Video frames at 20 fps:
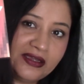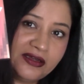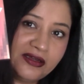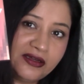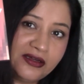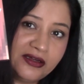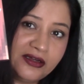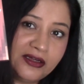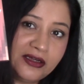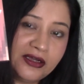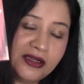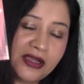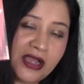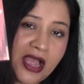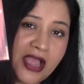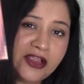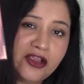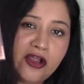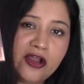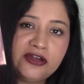
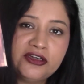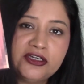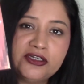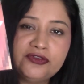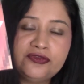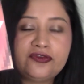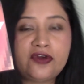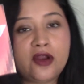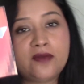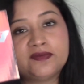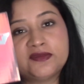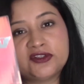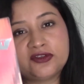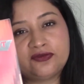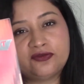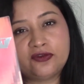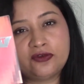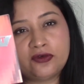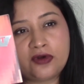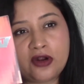I got it from
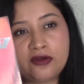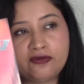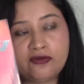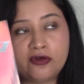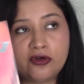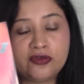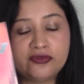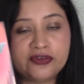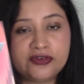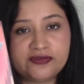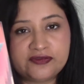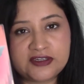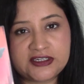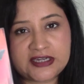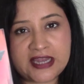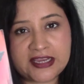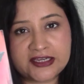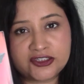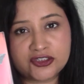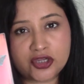Sephora for
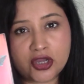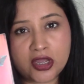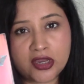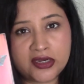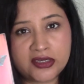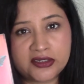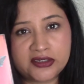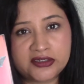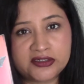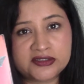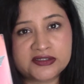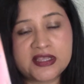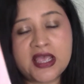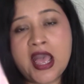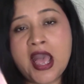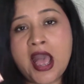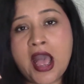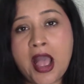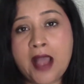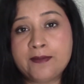$59.
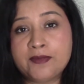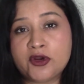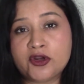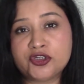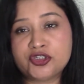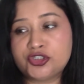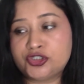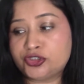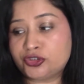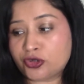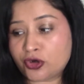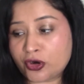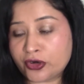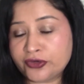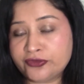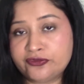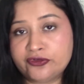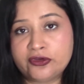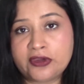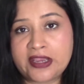I'm not sure
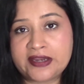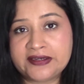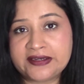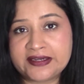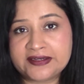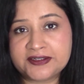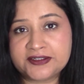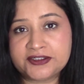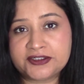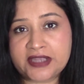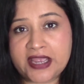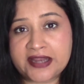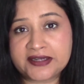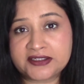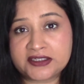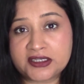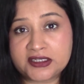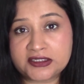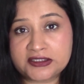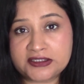if you can get it
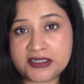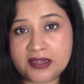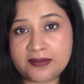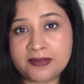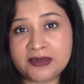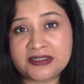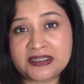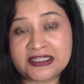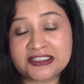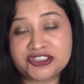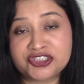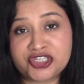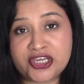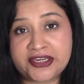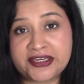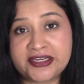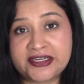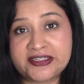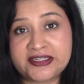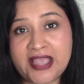at Ulta, but I'll
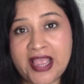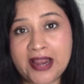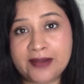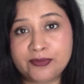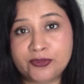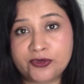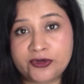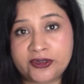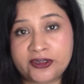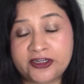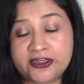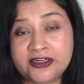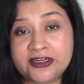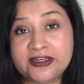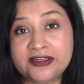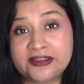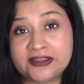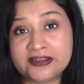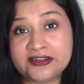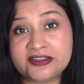check it and put it
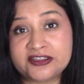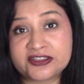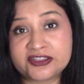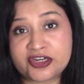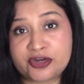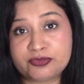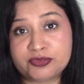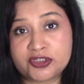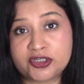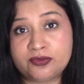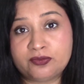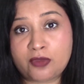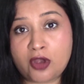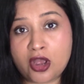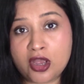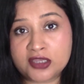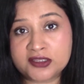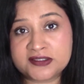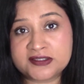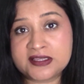in the description
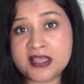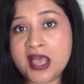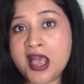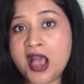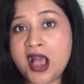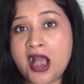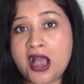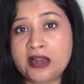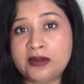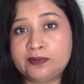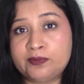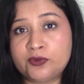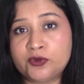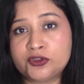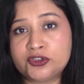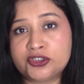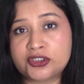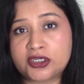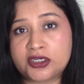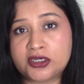box. I'll
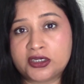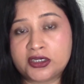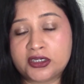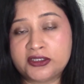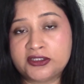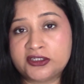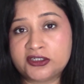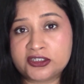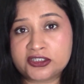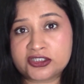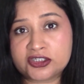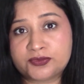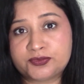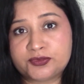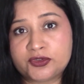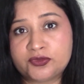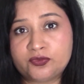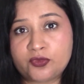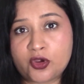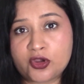put in the
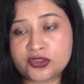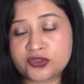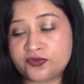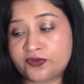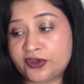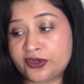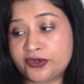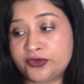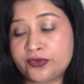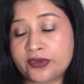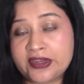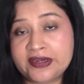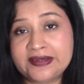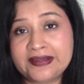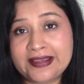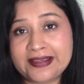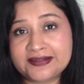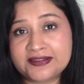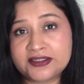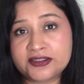description box where you can
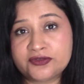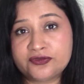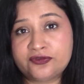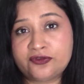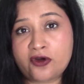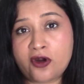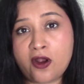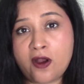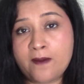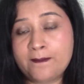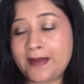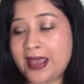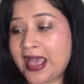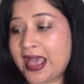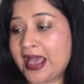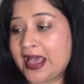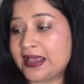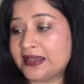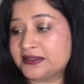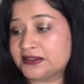get it from,
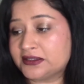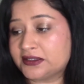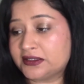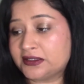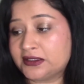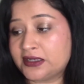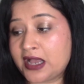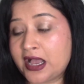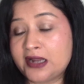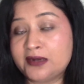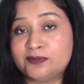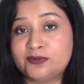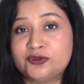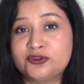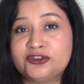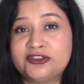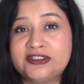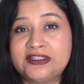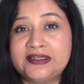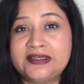and I'll
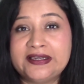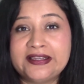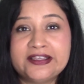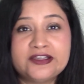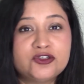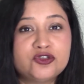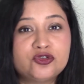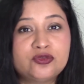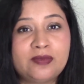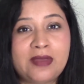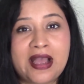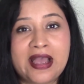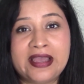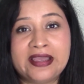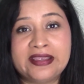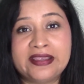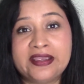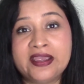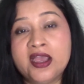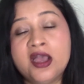put the link to
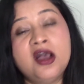my